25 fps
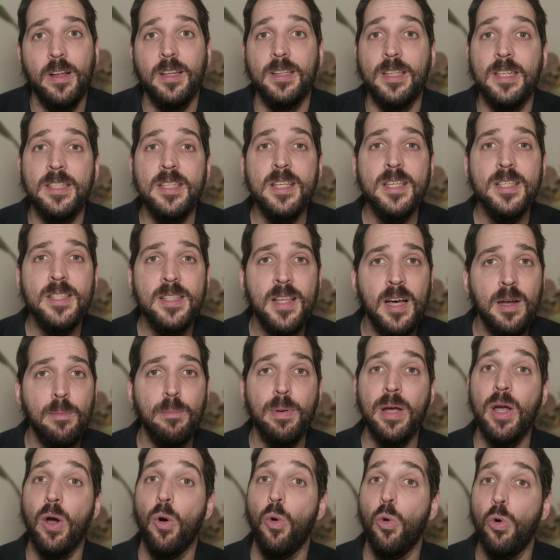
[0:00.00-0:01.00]
This is done
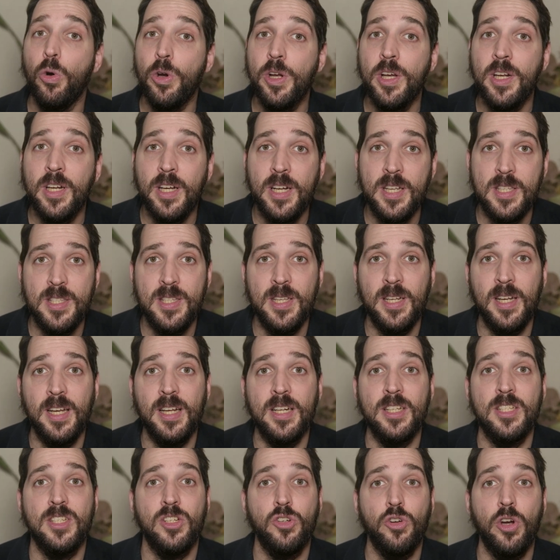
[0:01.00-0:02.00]
by organizing
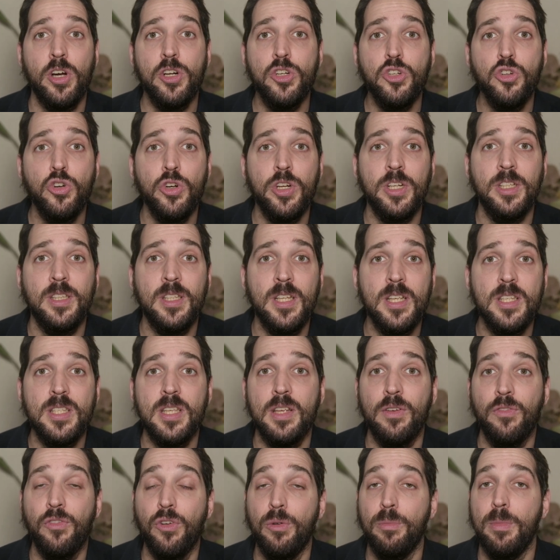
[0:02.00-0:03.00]
and structuring this
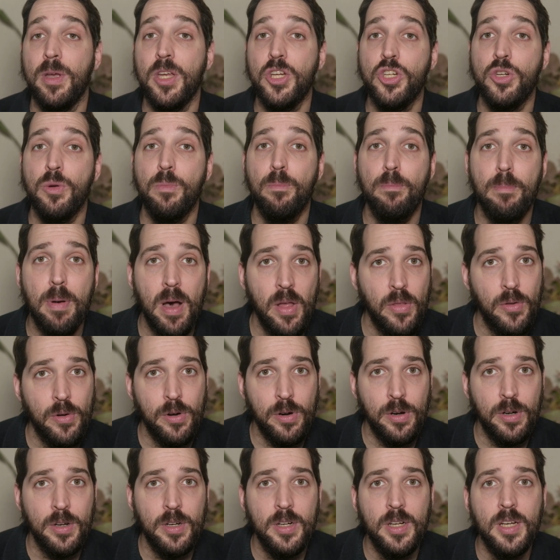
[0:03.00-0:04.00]
information
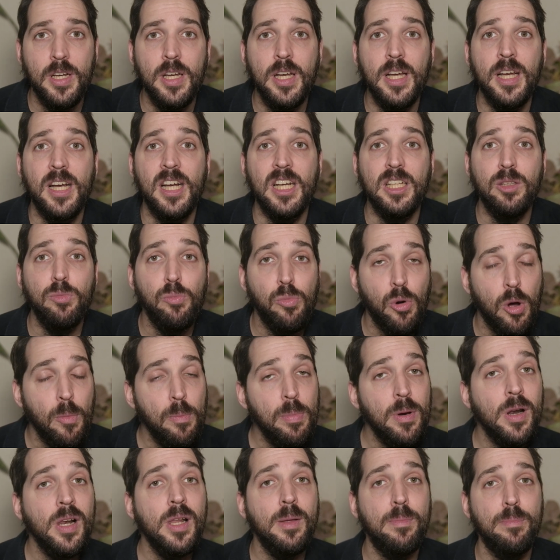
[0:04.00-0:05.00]
better. It
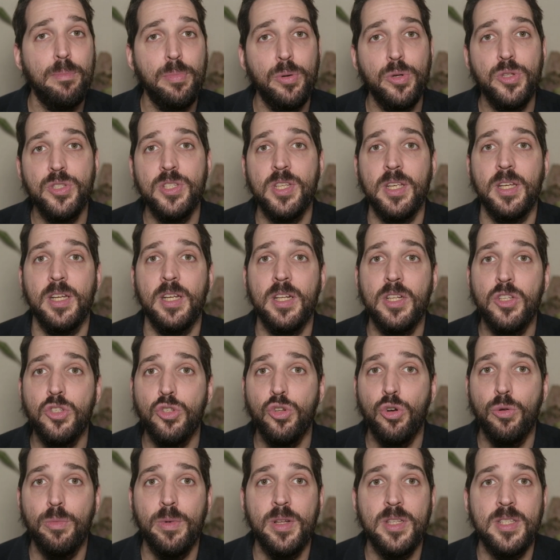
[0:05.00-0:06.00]
properly puts
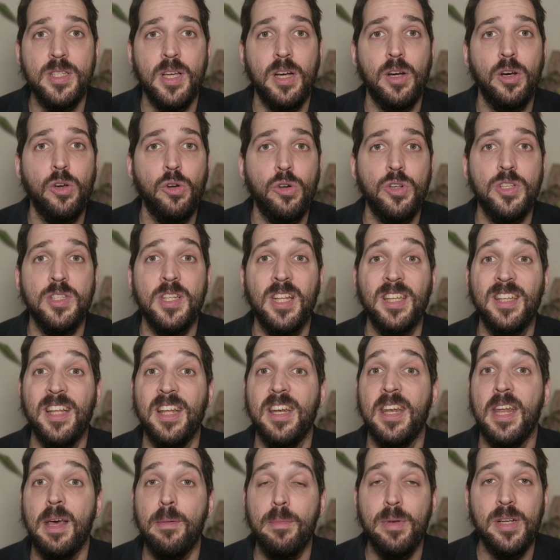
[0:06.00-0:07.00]
instruments across the
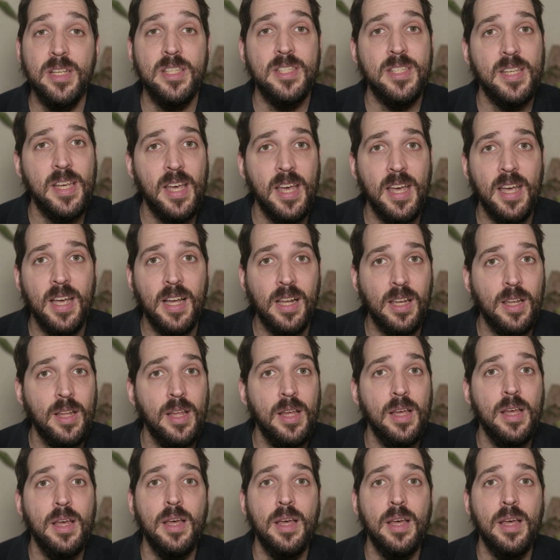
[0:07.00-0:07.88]
dynamic scale.